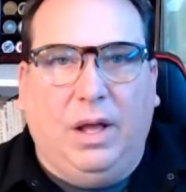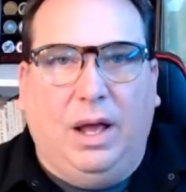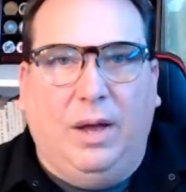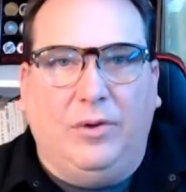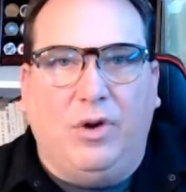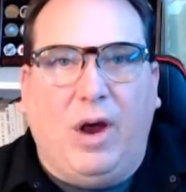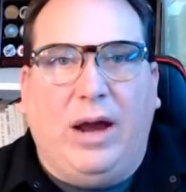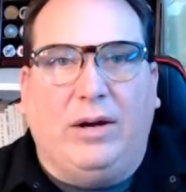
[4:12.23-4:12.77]

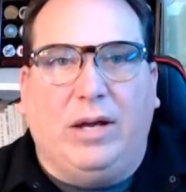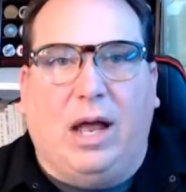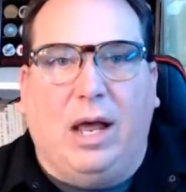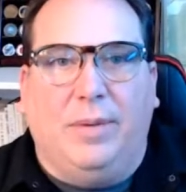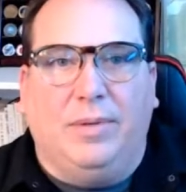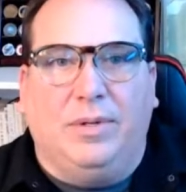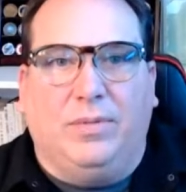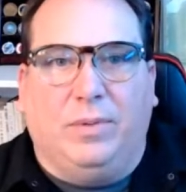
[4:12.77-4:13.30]
drier
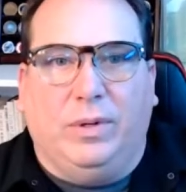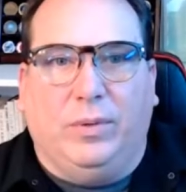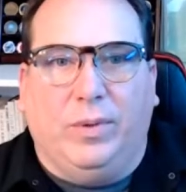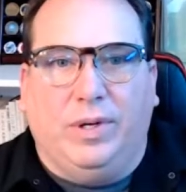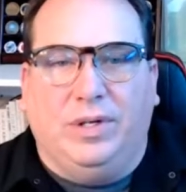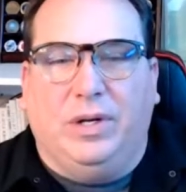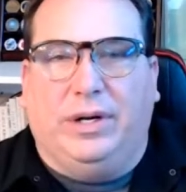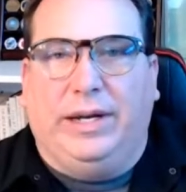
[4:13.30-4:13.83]
times when the
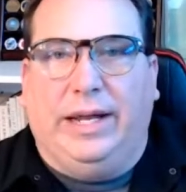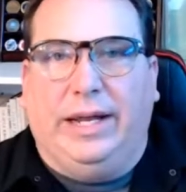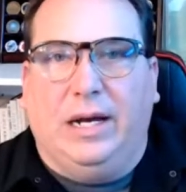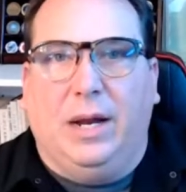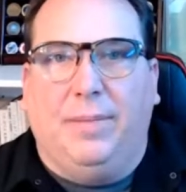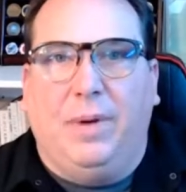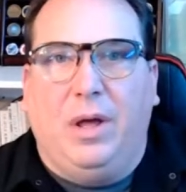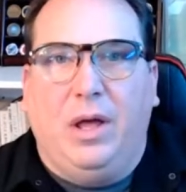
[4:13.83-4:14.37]
winds start kicking
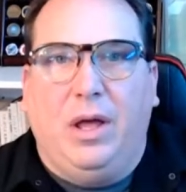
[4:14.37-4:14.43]
up,